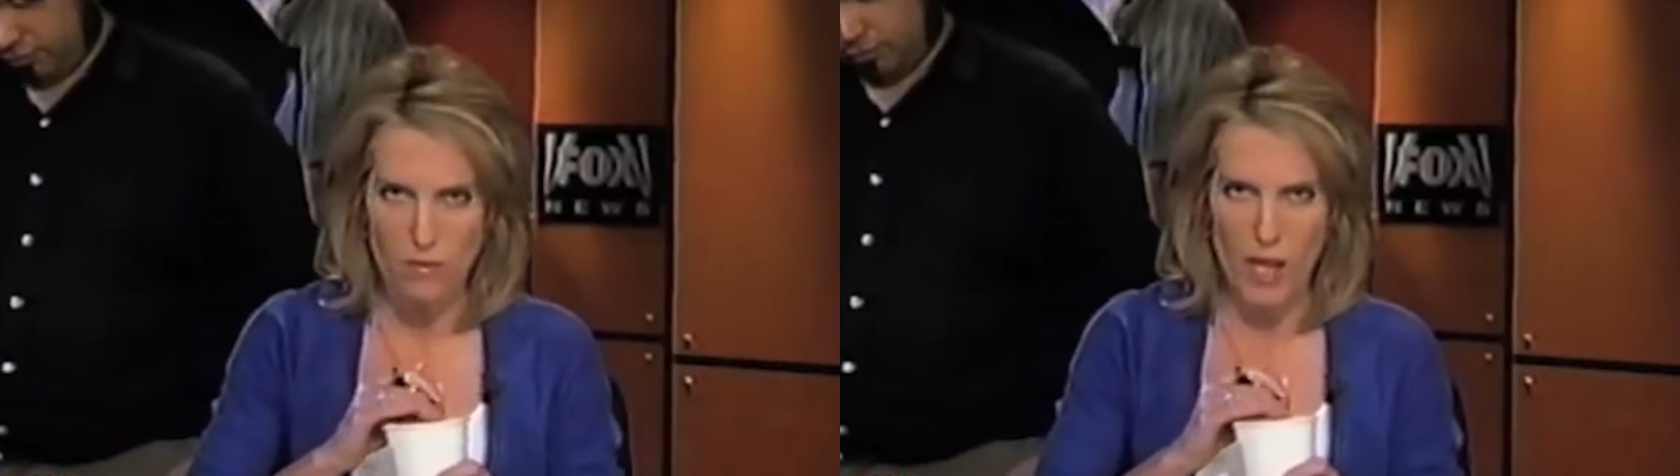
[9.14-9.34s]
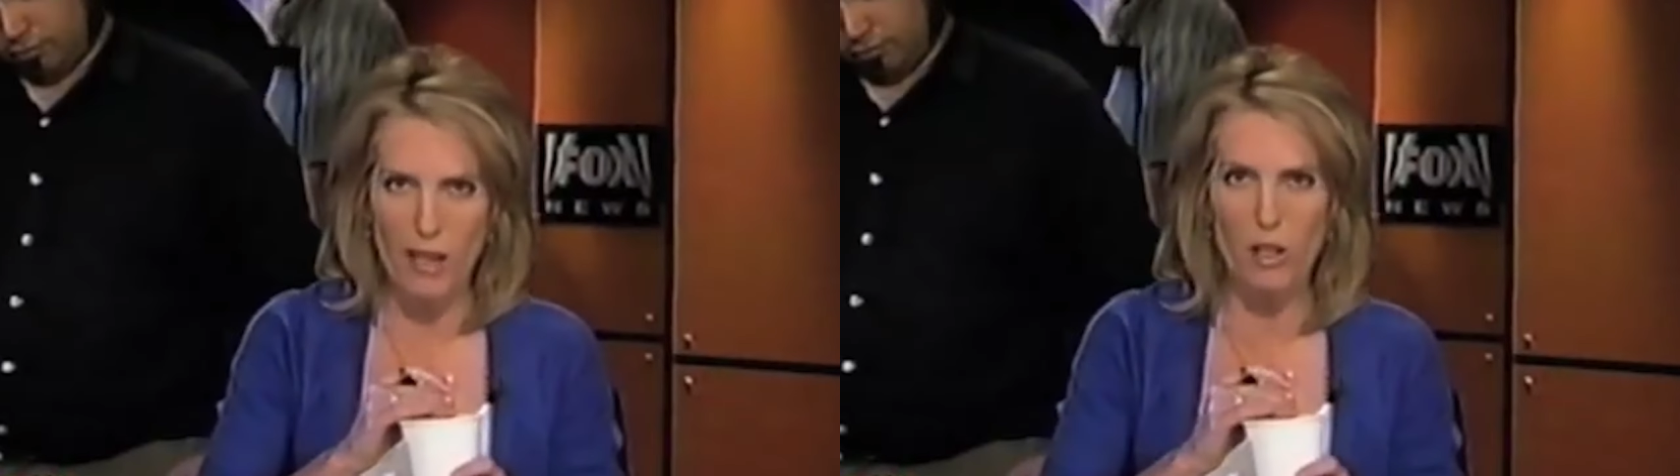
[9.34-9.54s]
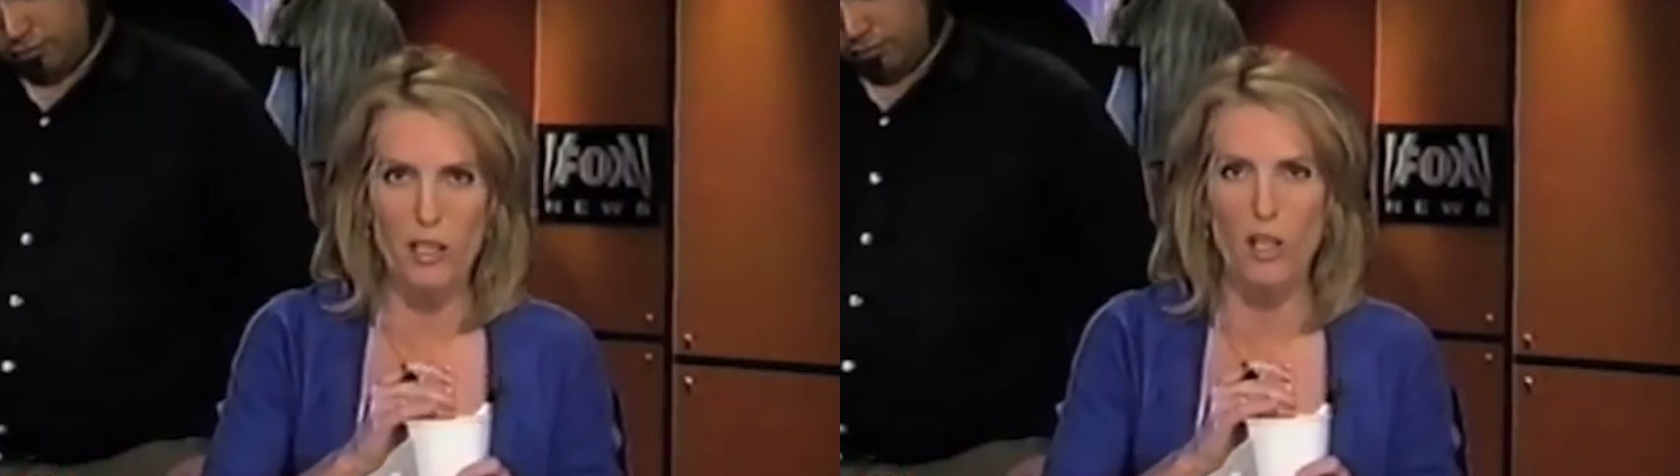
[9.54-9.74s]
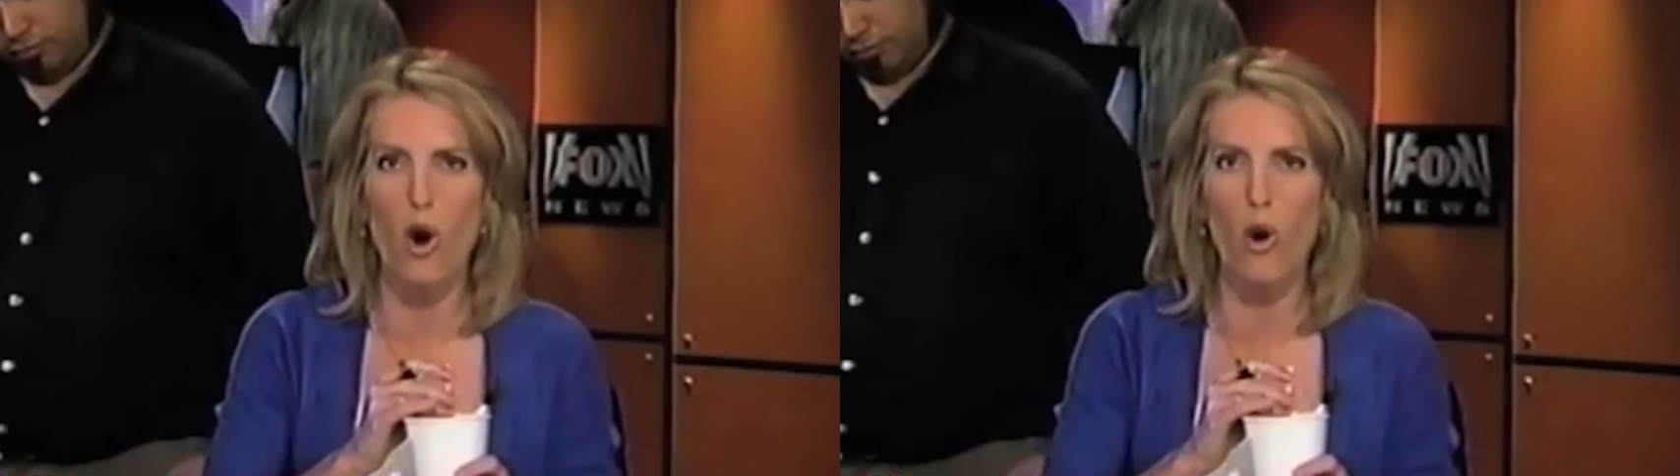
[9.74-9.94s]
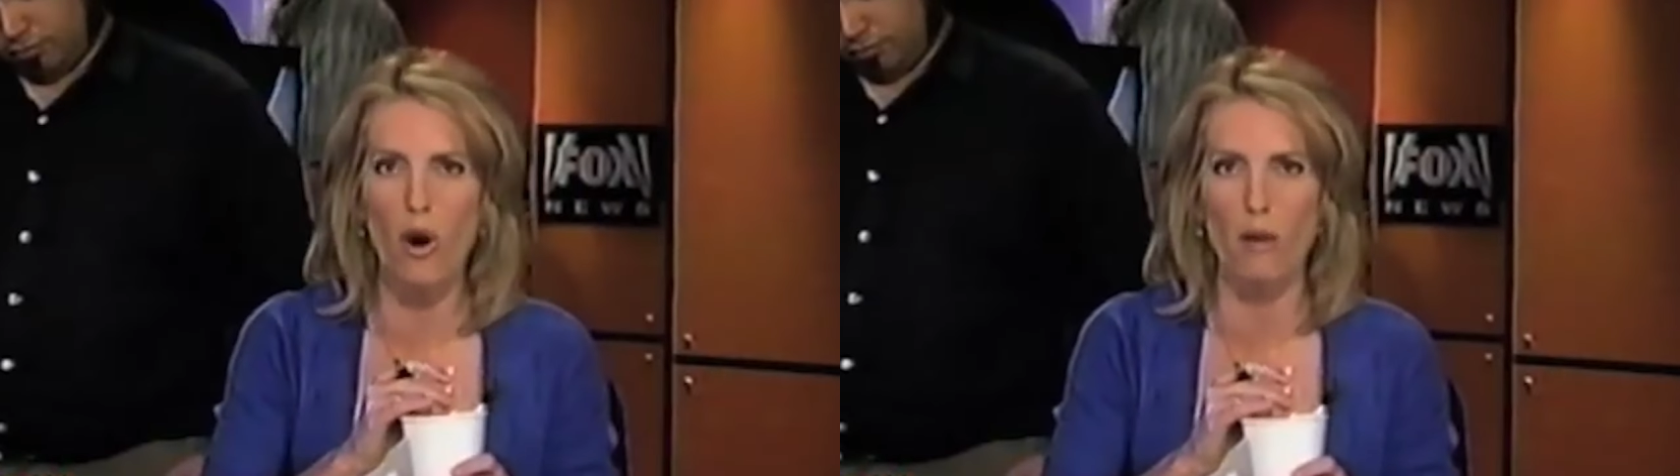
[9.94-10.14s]
That looked
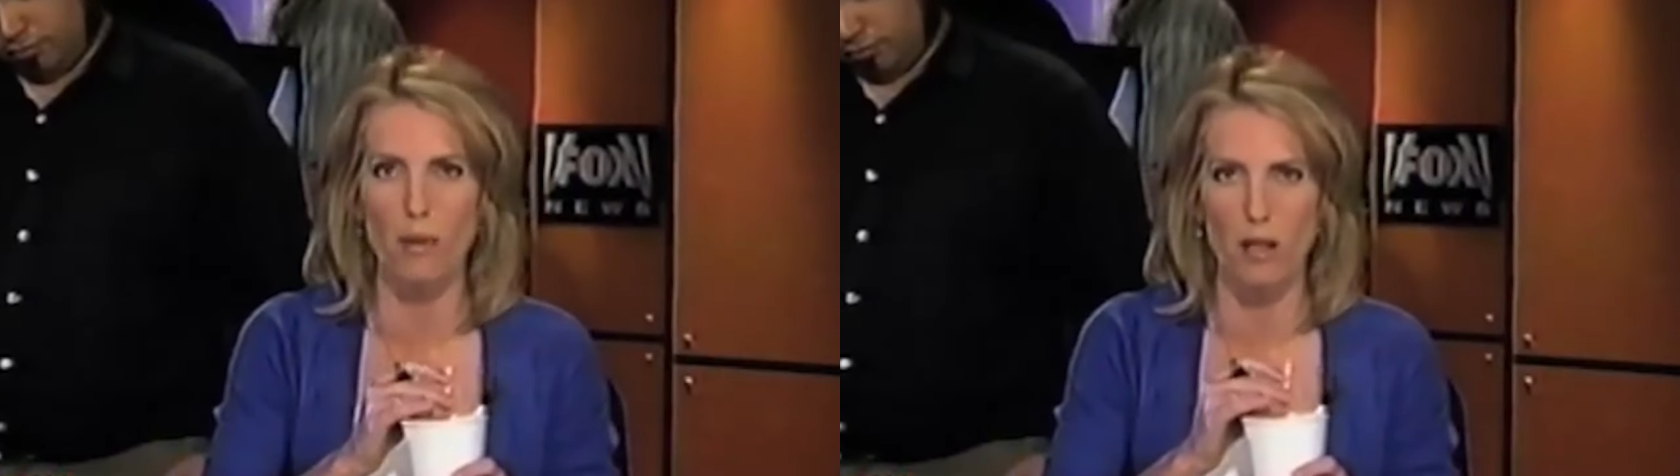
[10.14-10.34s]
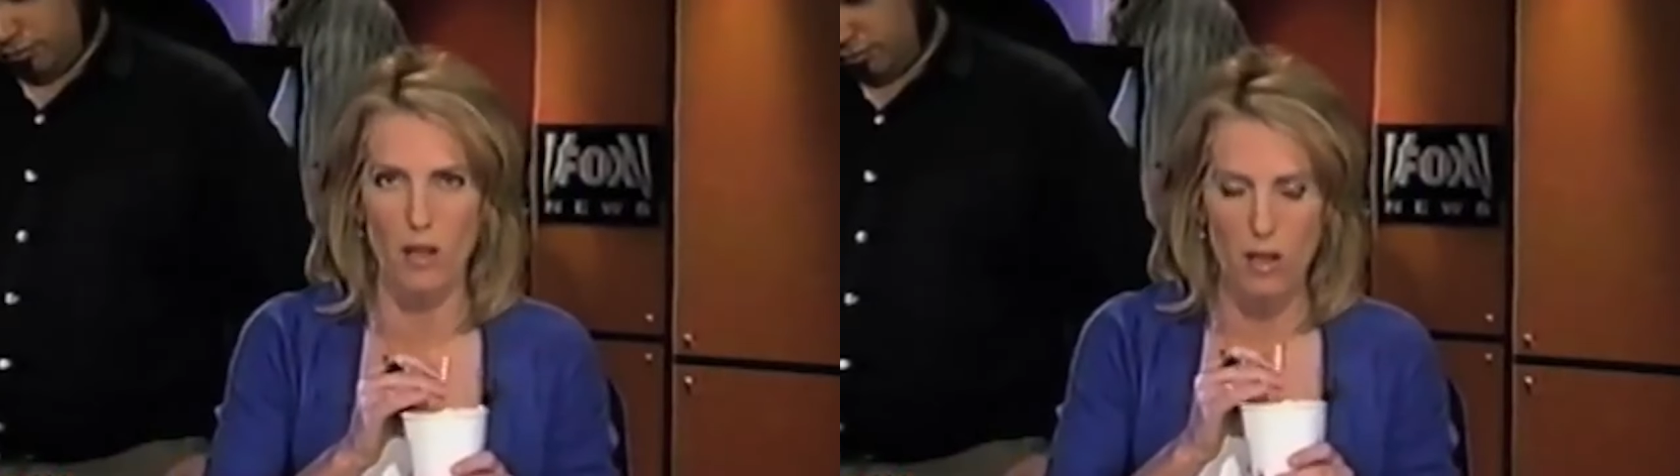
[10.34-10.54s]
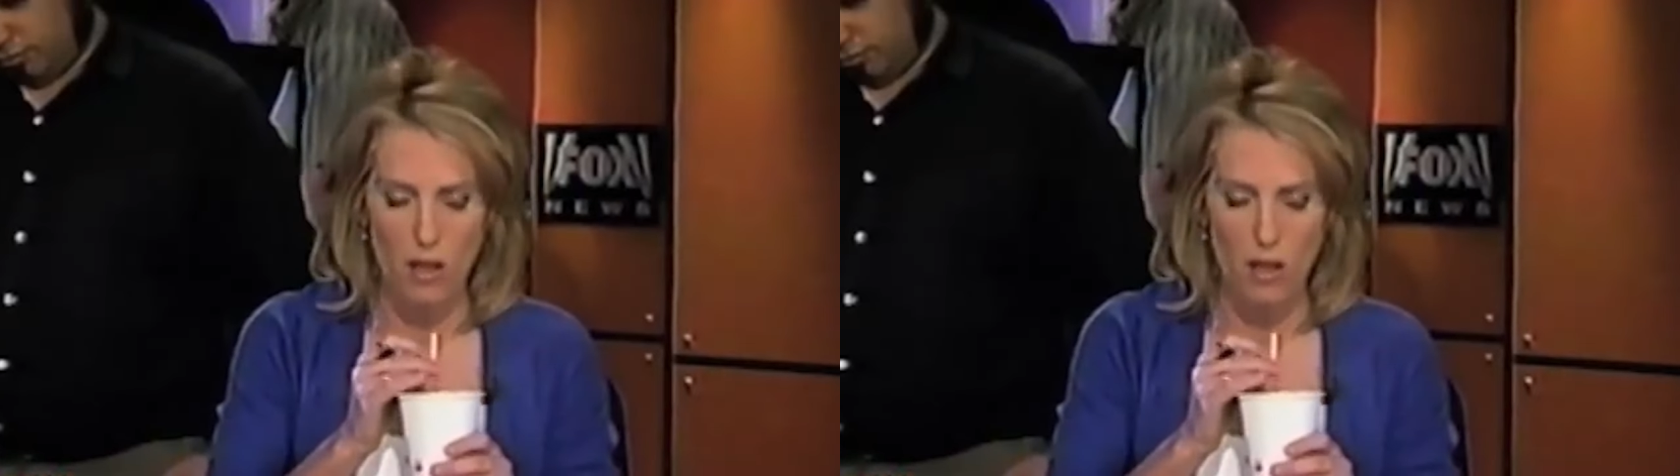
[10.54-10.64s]
horrible,